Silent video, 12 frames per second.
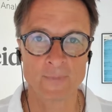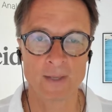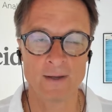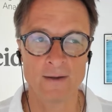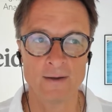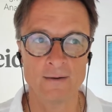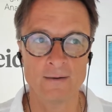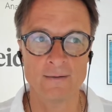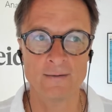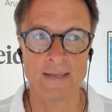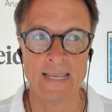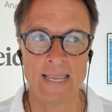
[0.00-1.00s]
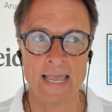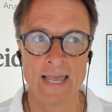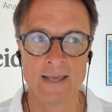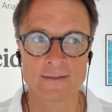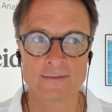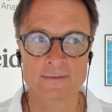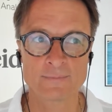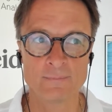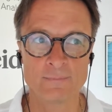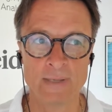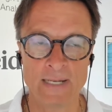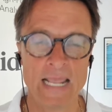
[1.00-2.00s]
It has
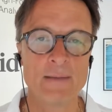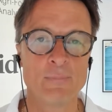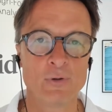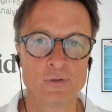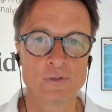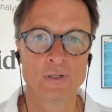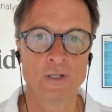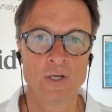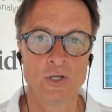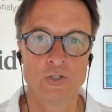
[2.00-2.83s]
been able